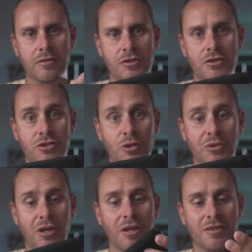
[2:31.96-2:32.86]
This is
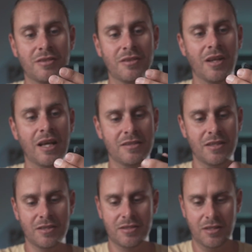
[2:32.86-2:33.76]
super nice that it has
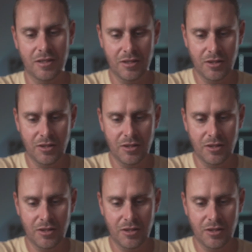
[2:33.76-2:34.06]
this.